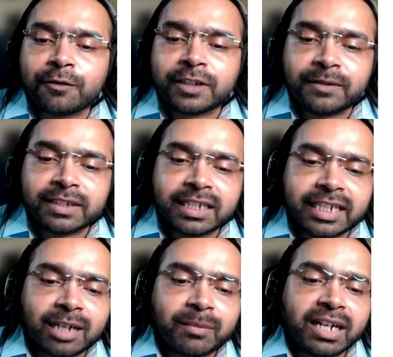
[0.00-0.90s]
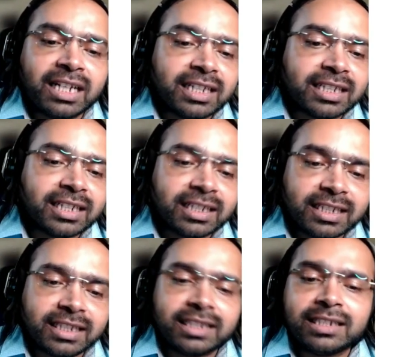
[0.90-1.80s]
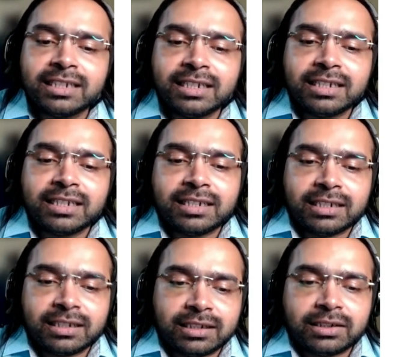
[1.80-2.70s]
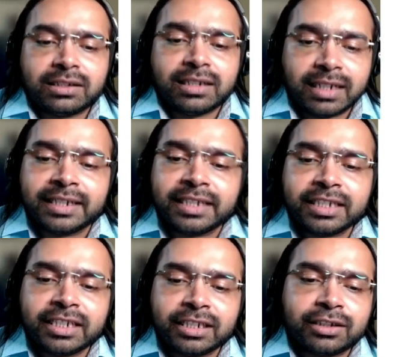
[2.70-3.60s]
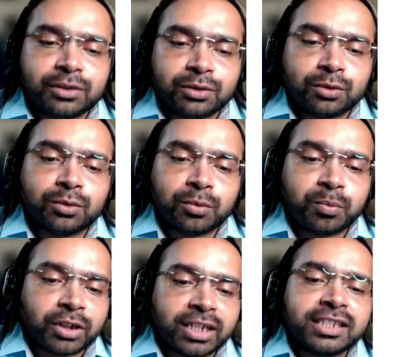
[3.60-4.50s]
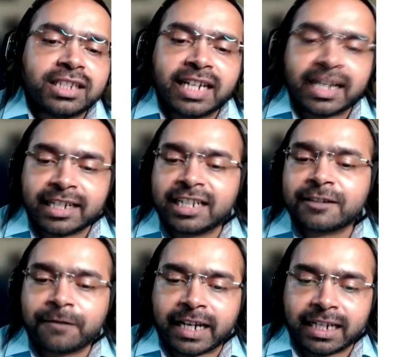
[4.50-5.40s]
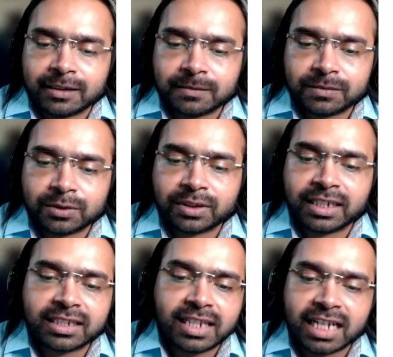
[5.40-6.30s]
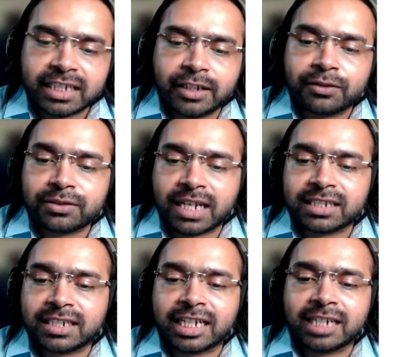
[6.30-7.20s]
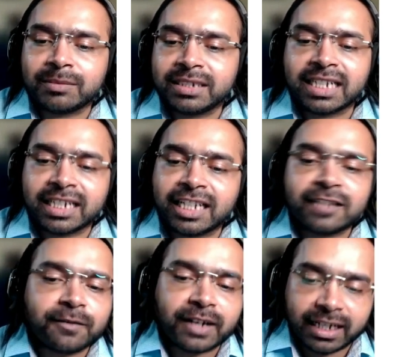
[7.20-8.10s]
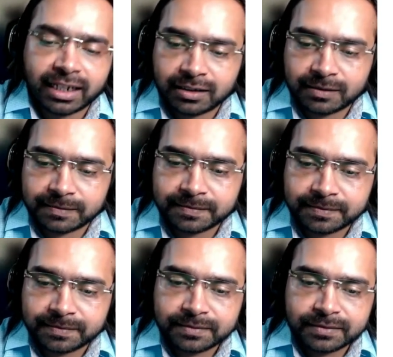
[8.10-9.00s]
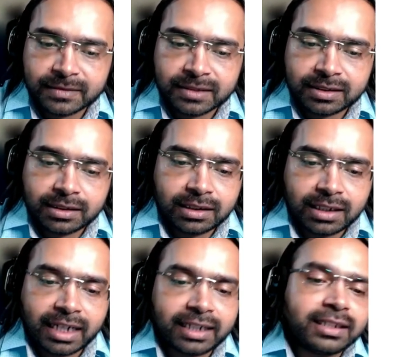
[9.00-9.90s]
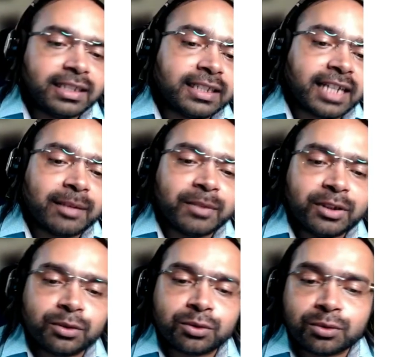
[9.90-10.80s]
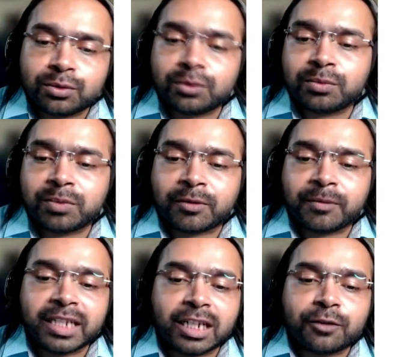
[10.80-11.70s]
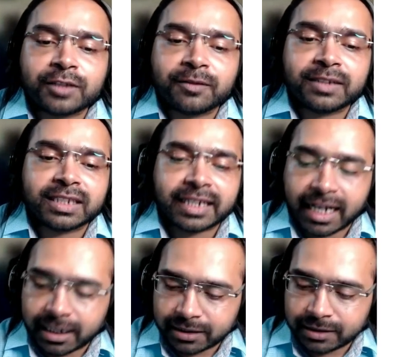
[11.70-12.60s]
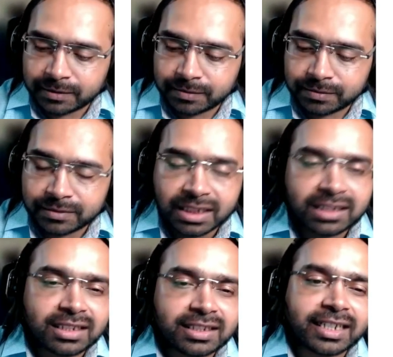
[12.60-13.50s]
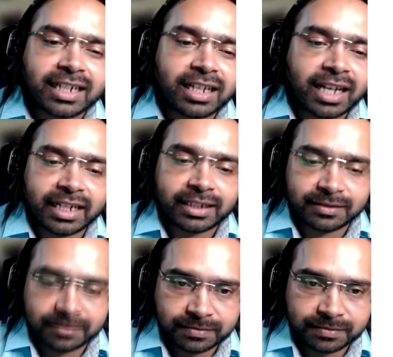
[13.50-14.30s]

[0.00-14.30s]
of service attack by linking the entity to potentially endless file. So here /dev/random is endless file, and it can be used to perform denial of service attack. Just a single line.